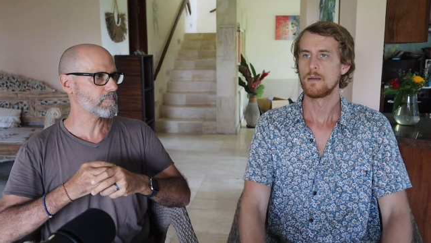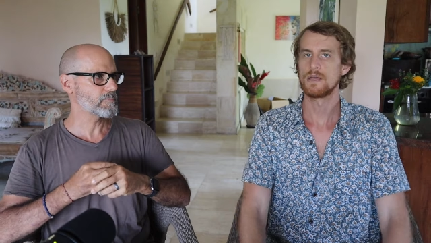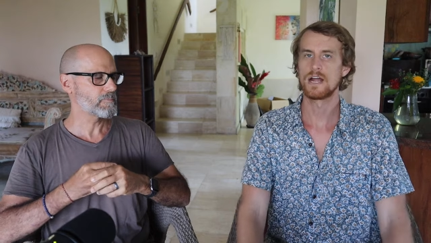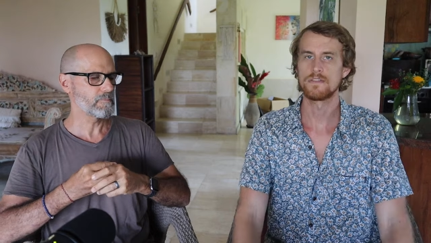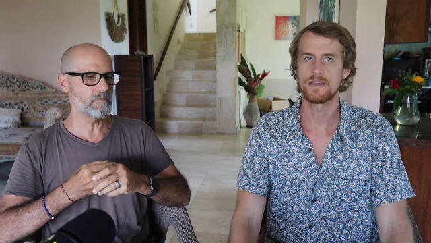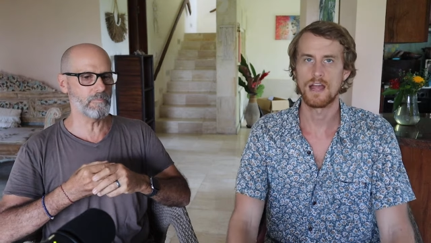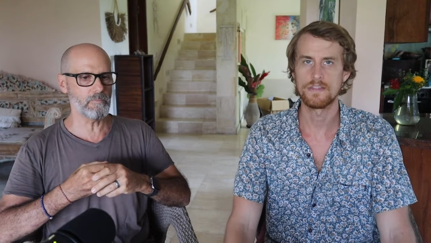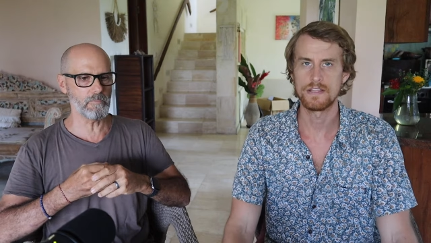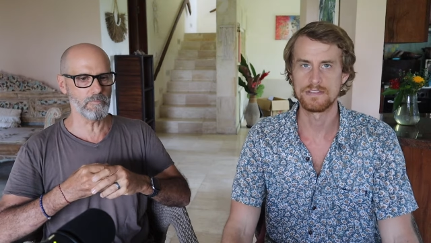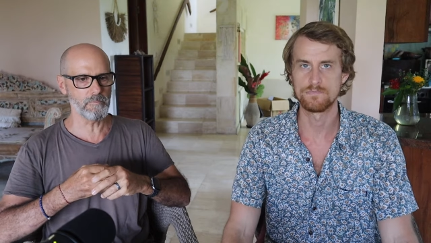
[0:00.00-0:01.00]
Speaker 1: I mean, I think I
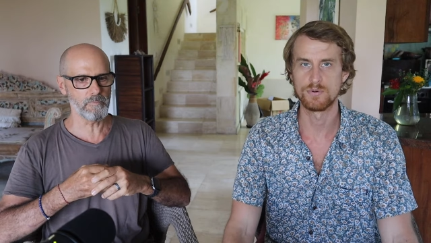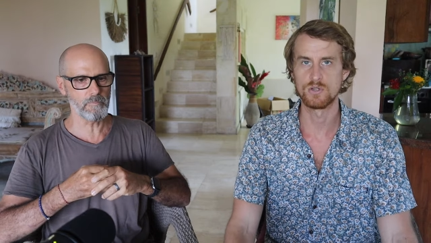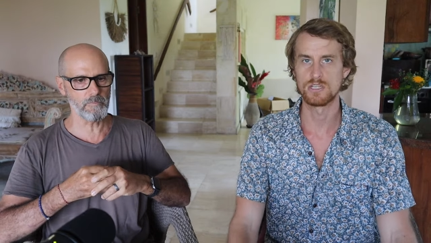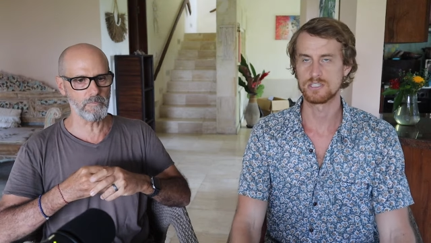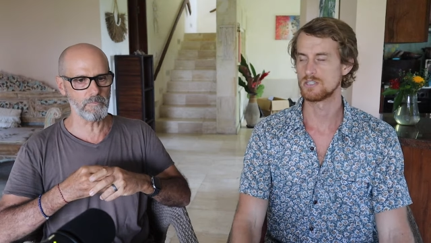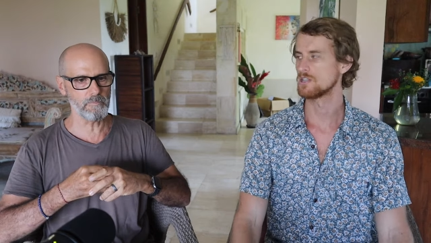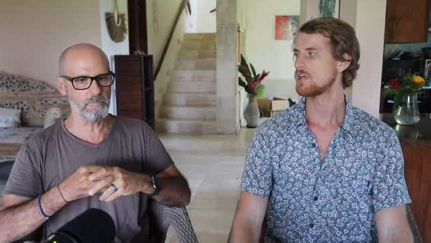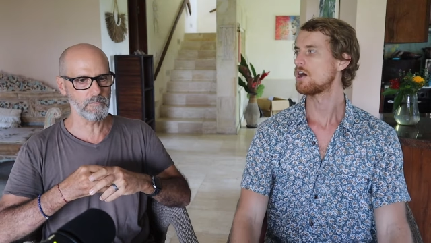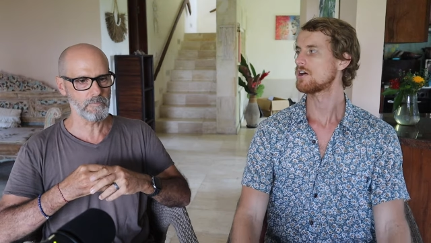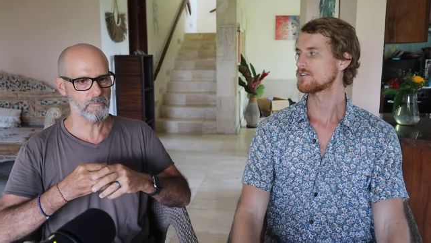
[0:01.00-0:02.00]
think it's bullish
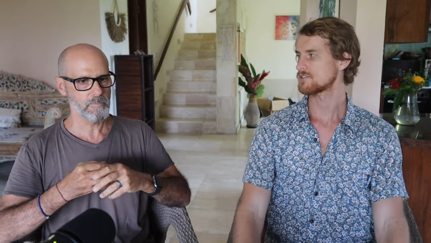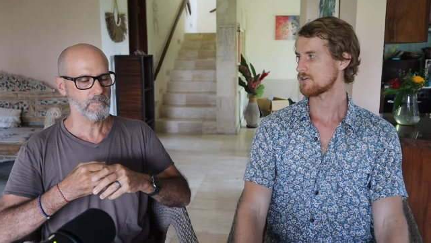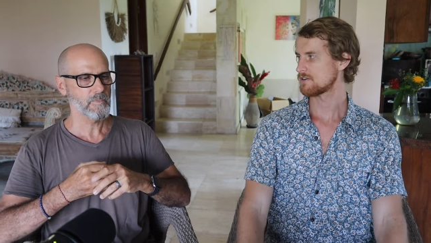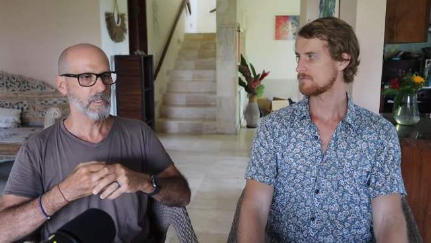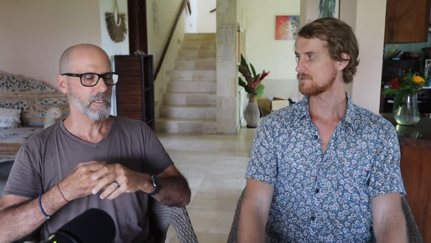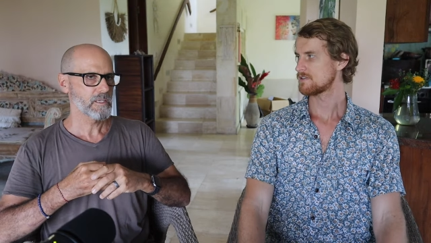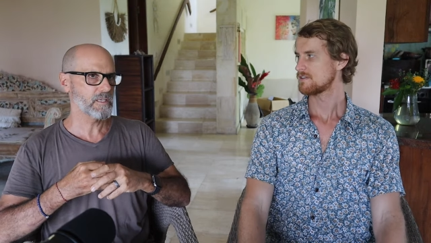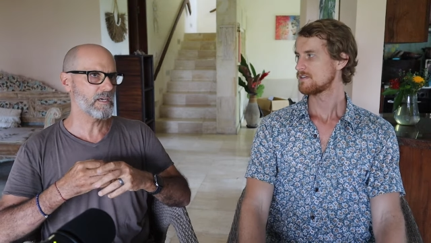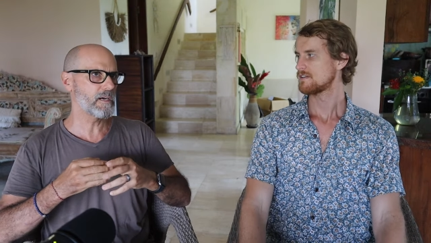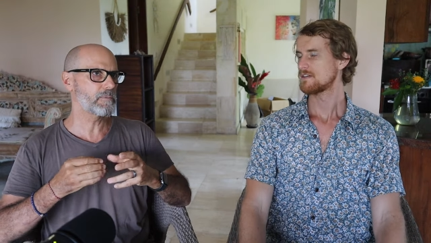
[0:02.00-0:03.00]
long term.
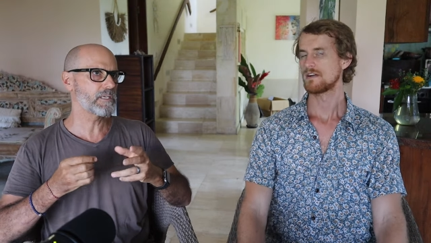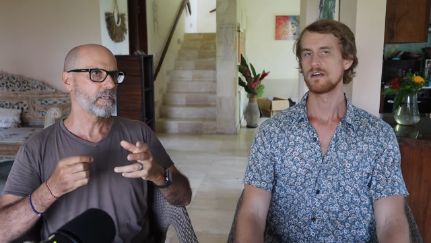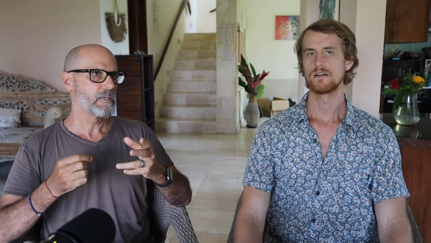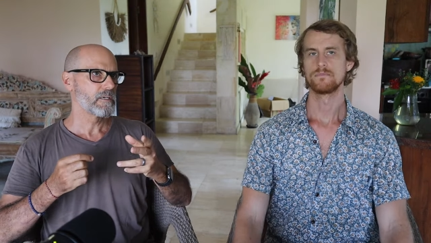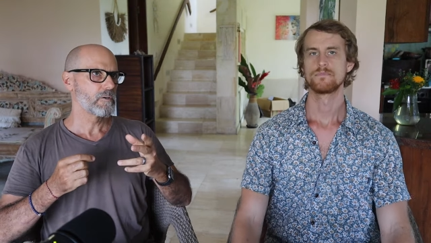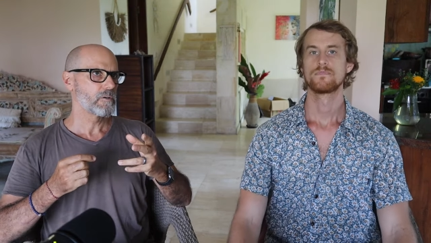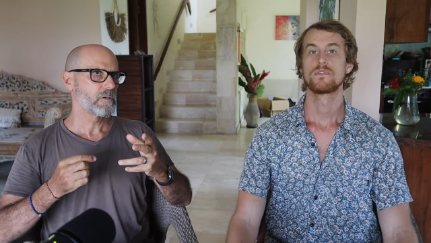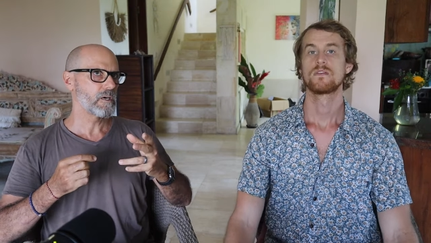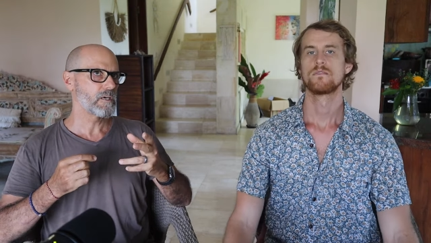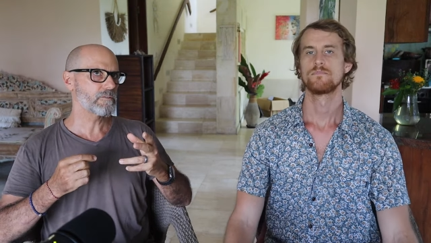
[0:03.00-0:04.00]
Speaker 2: Yeah, I mean, um,
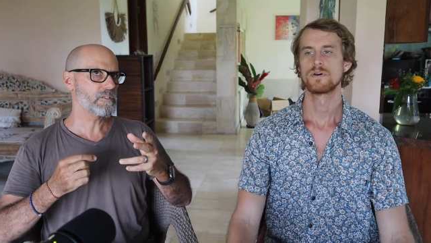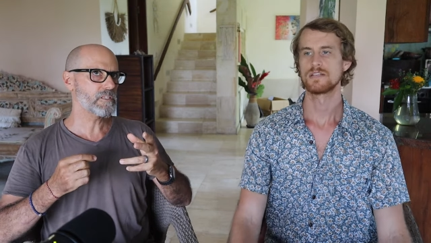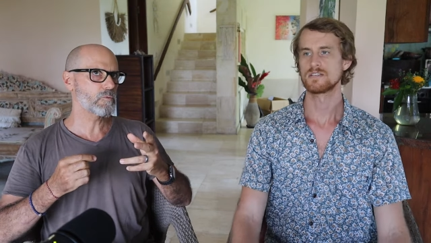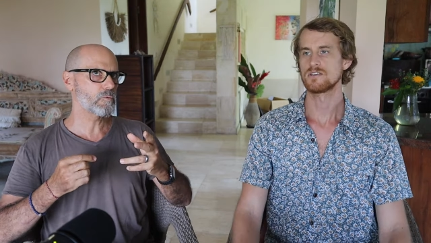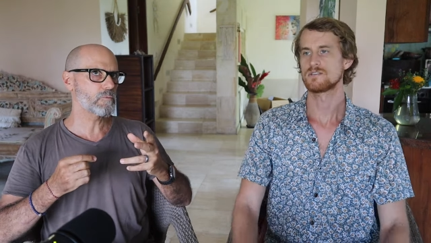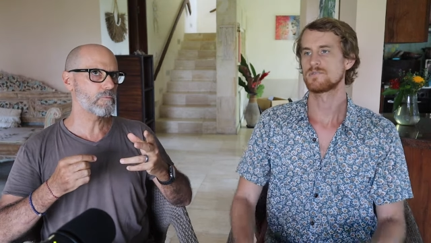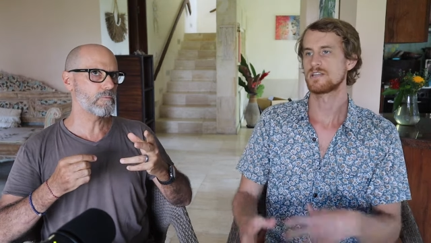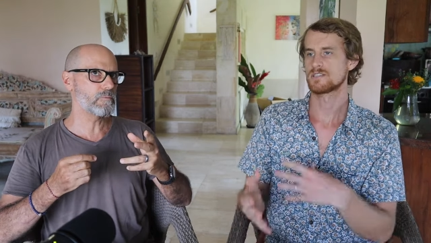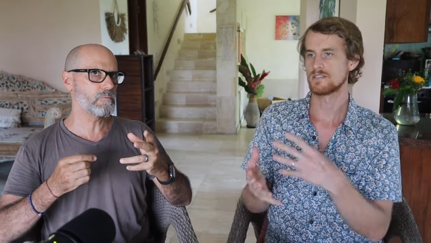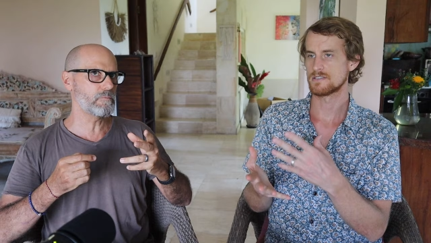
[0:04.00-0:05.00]
but it's also
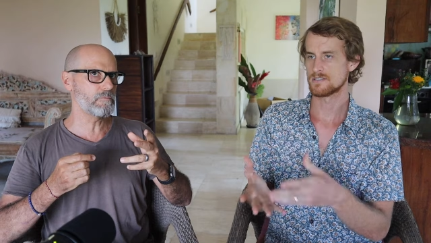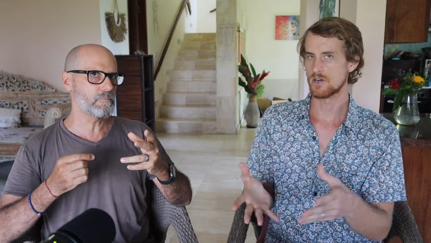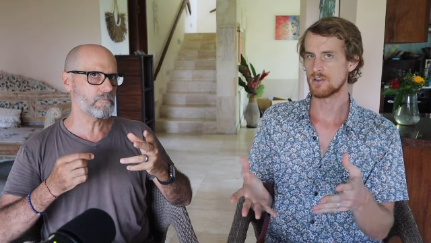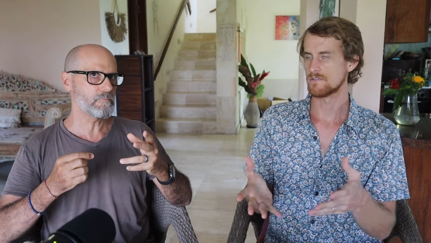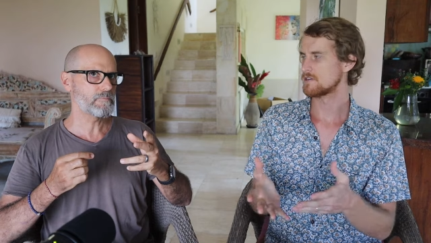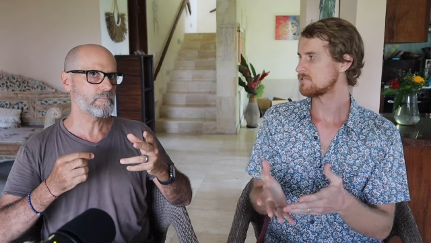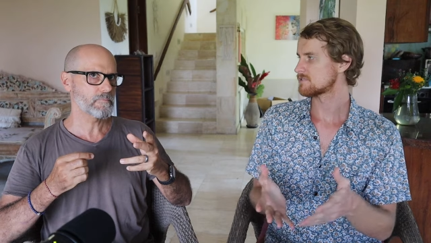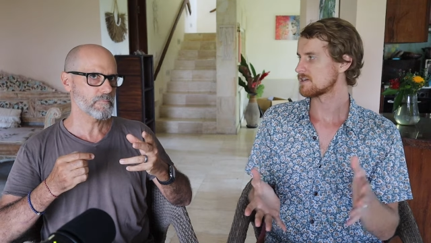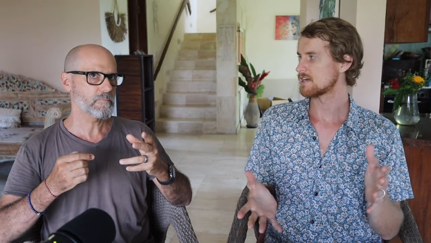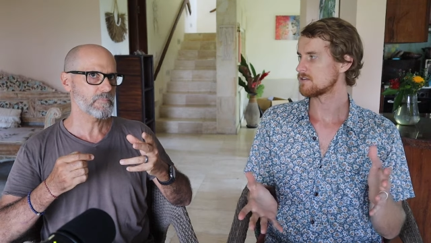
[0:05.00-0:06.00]
Speaker 1: potentially the start of a new
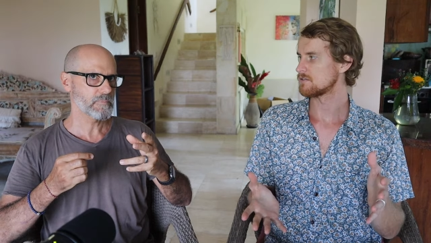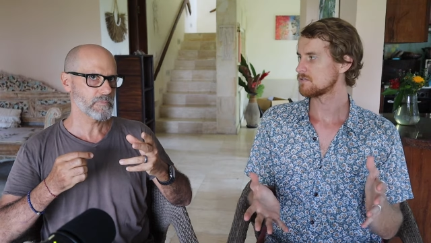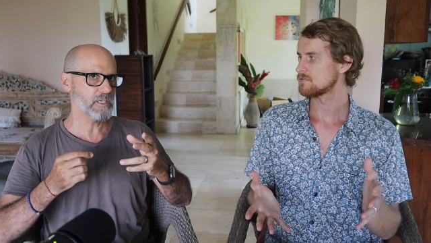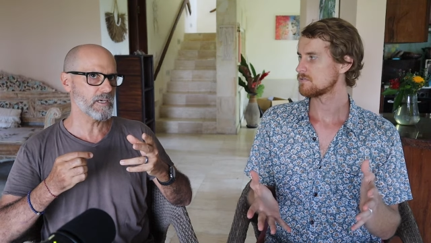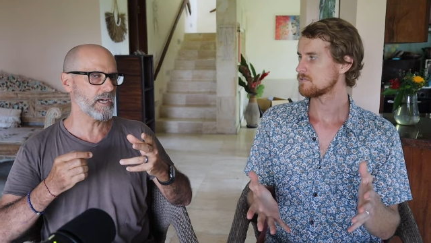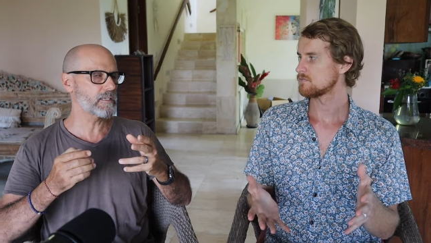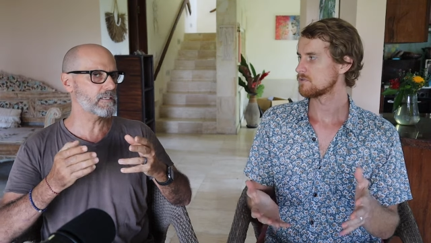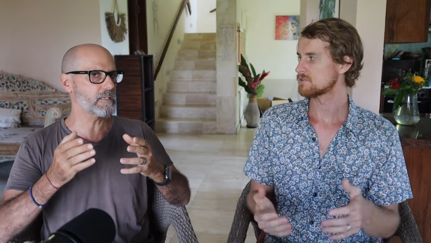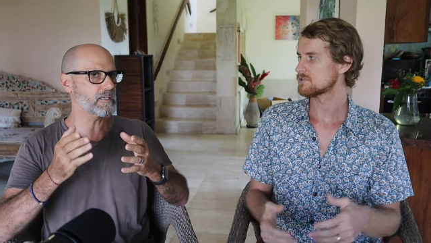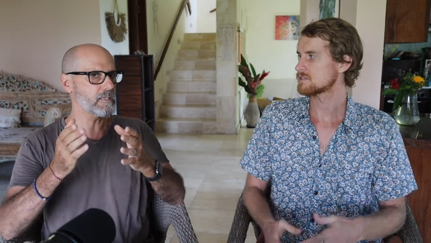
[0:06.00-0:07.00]
cycle.
Speaker 2: Yeah, and,
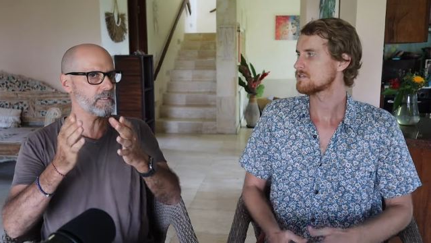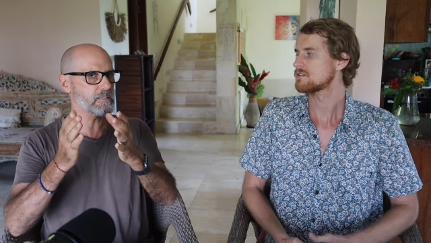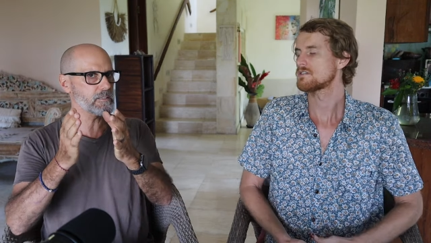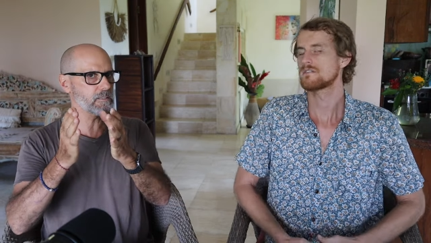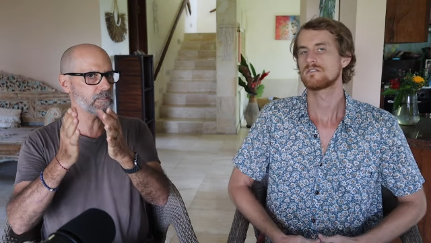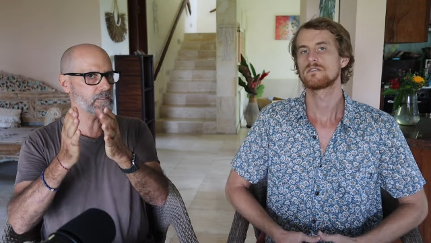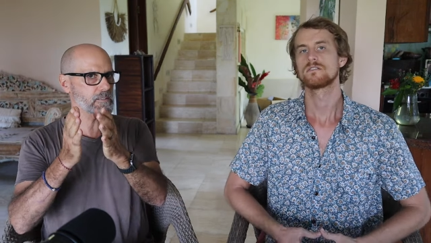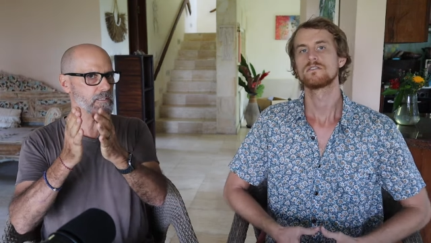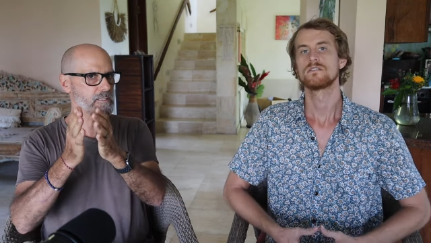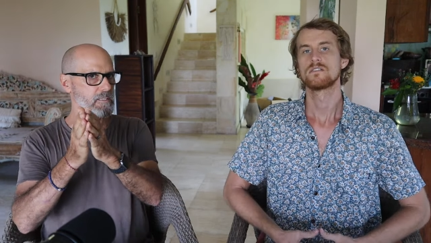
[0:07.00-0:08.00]
which... and,
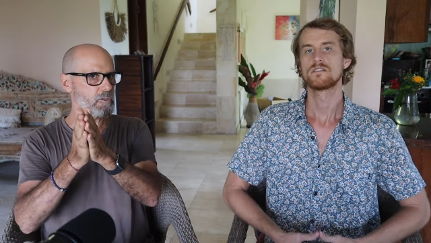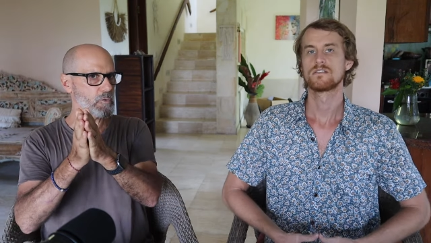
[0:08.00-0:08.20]
it's at